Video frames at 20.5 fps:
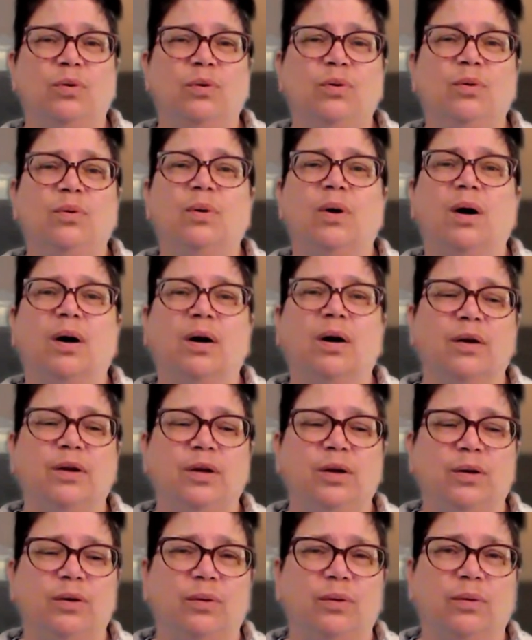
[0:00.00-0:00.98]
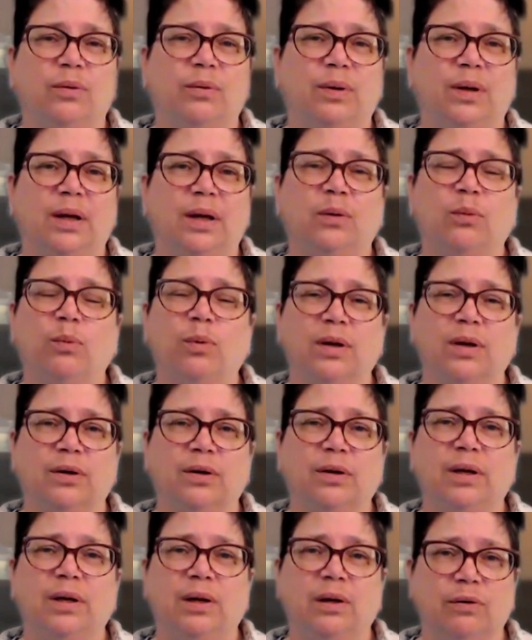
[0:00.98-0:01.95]
Who are you and what are
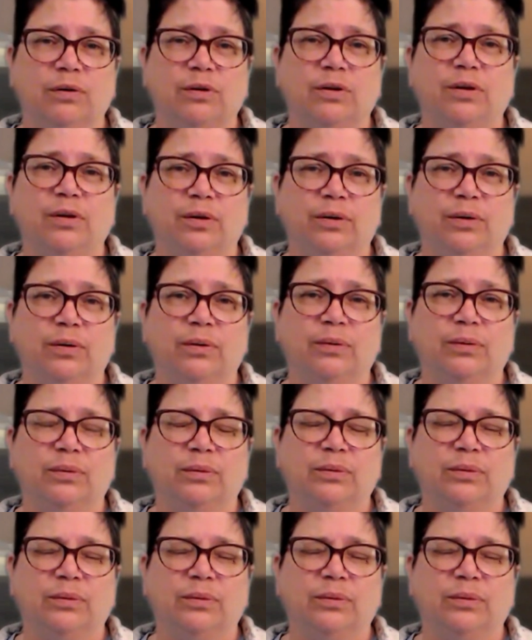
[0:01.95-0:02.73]
you here to do?